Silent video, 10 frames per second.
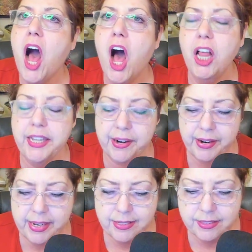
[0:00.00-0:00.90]

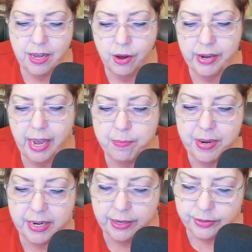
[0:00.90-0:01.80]
Hilarious. Okay.
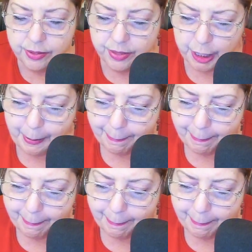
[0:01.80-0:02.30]
But here's the thing.